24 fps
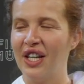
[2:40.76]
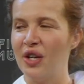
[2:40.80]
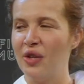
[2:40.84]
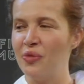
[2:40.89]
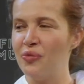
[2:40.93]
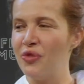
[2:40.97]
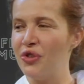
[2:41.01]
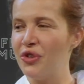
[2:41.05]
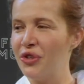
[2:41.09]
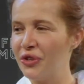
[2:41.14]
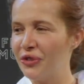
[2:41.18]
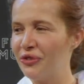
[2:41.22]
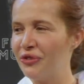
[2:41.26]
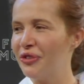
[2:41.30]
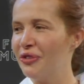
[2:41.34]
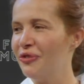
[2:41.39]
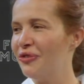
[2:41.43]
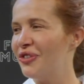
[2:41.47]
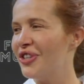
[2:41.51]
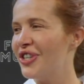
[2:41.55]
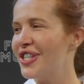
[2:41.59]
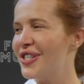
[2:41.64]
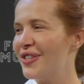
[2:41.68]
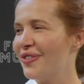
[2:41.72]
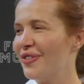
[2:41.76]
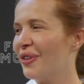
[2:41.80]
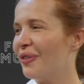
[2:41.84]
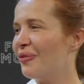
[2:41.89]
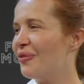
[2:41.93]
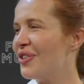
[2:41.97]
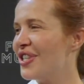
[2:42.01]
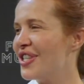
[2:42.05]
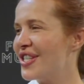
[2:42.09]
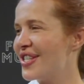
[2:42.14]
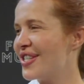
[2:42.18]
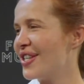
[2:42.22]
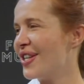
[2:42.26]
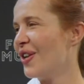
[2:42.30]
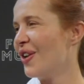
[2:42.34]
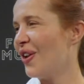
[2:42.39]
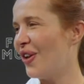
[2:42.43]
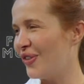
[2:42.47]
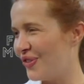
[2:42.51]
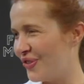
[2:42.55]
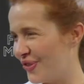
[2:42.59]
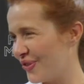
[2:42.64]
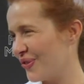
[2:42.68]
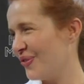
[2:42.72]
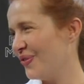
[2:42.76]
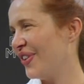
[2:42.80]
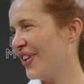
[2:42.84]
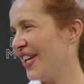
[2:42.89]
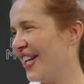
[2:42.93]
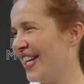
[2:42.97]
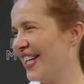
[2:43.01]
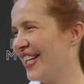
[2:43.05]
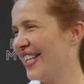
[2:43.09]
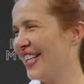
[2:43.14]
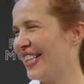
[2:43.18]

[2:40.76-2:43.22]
Munich Film Festival means a lot to me.